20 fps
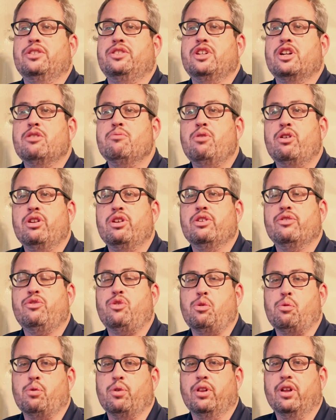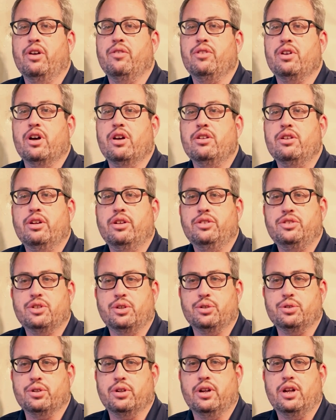and ceremonial funeral of the unknown
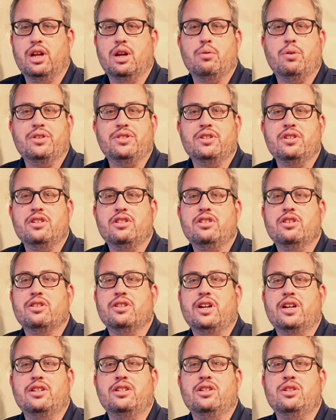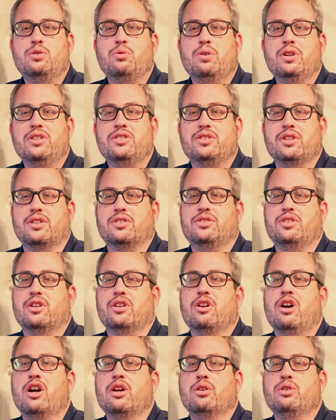soldier, it wasn't until 1926 that
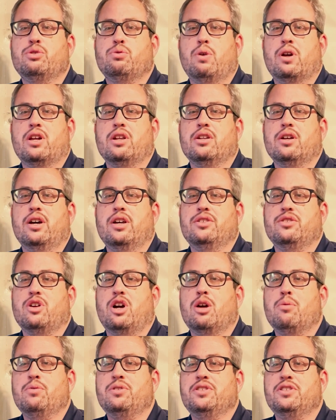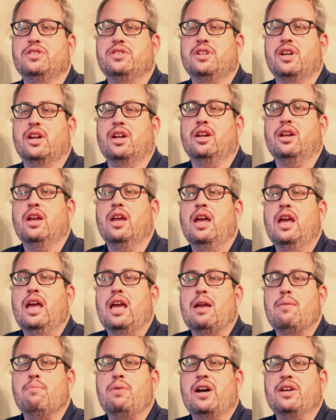Congress recognized Armistice Day
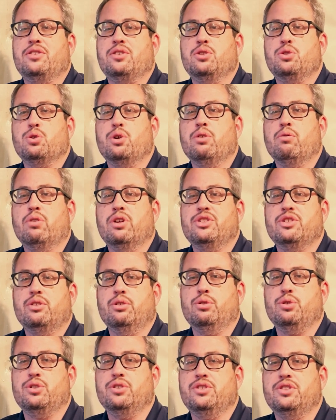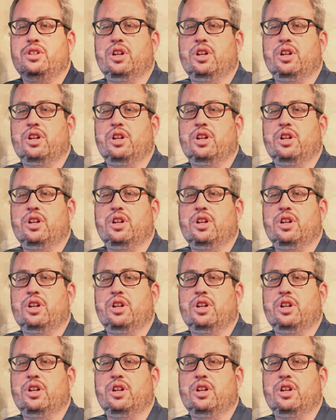and passed a joint resolution